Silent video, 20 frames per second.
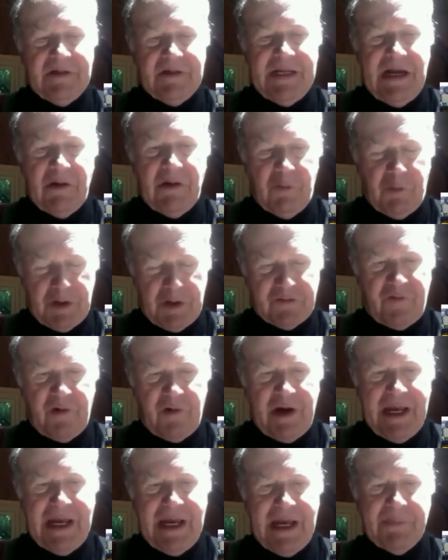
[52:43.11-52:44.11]
now works
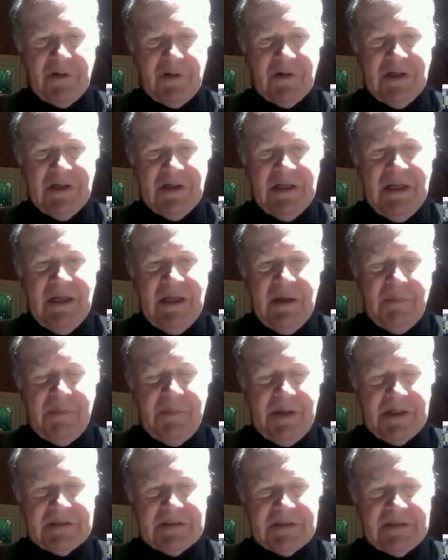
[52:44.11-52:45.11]
for Apple,
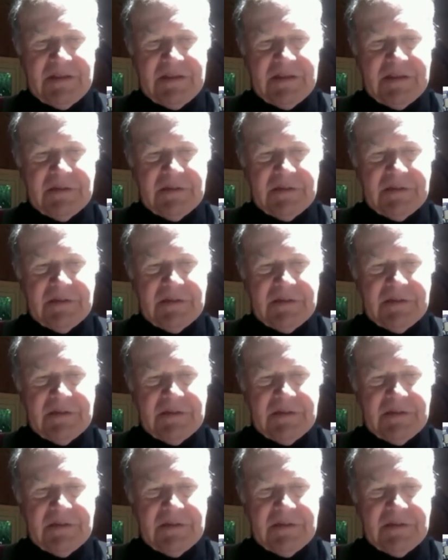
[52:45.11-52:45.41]
but